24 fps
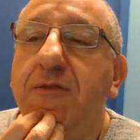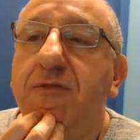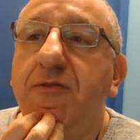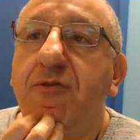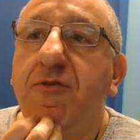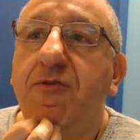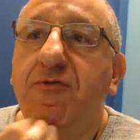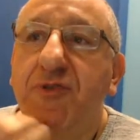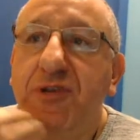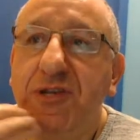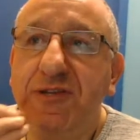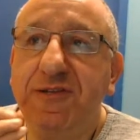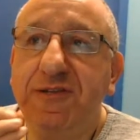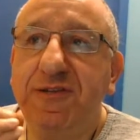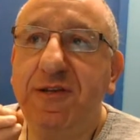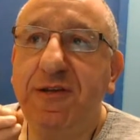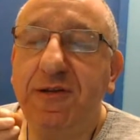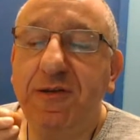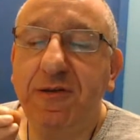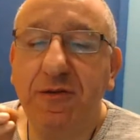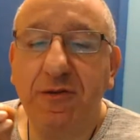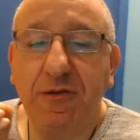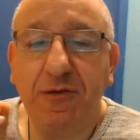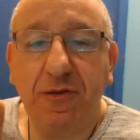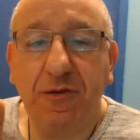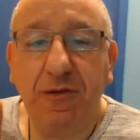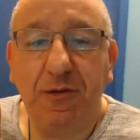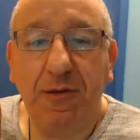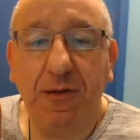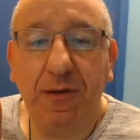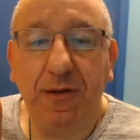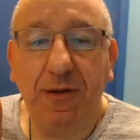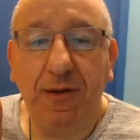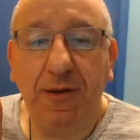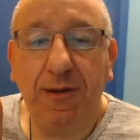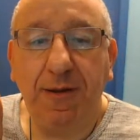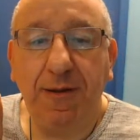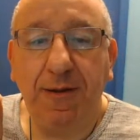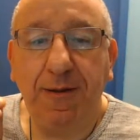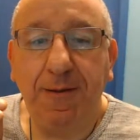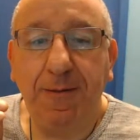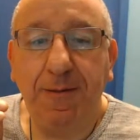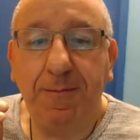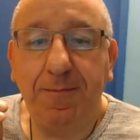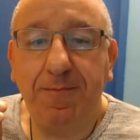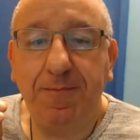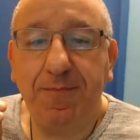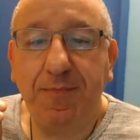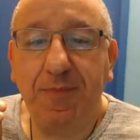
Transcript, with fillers: the reason uh,